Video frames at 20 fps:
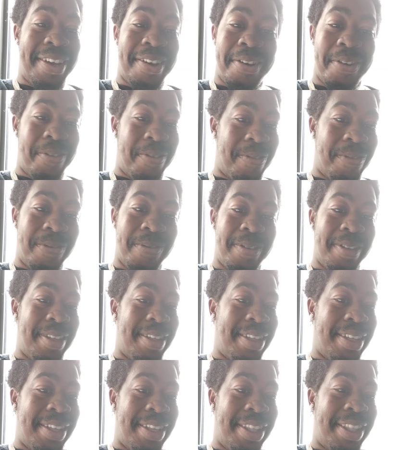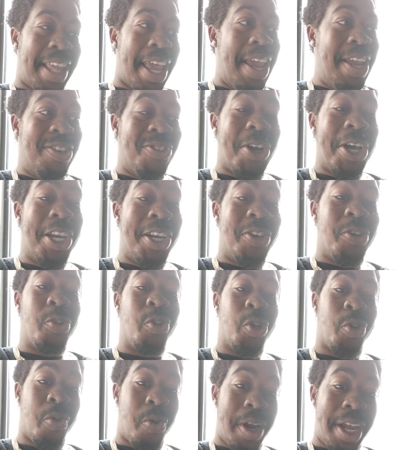No, they trying to
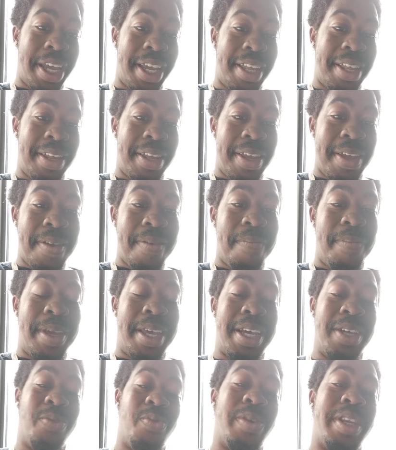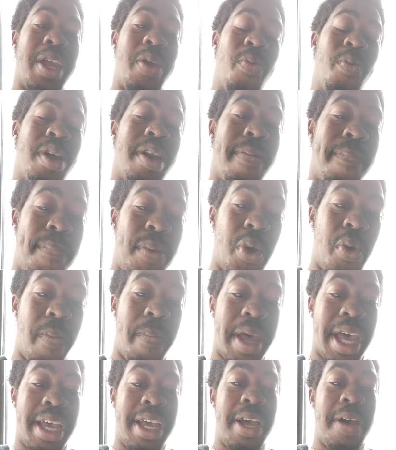destroy it because what they want to
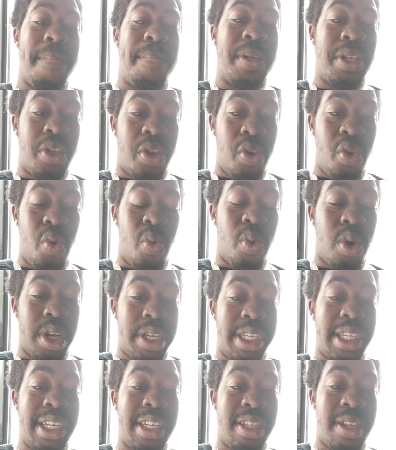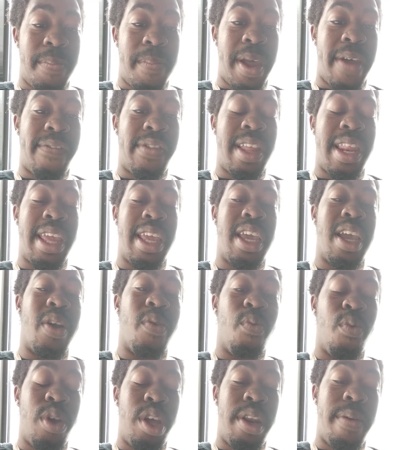build back up is a new world system after they
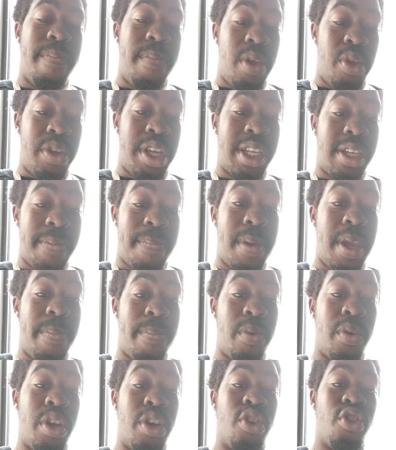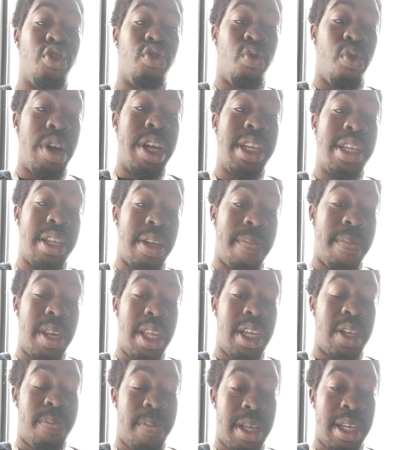get rid of millions of people and destroy some
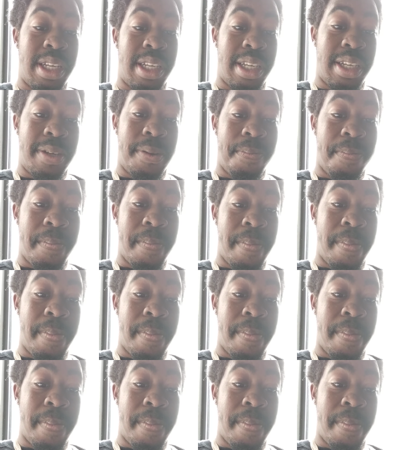of these places.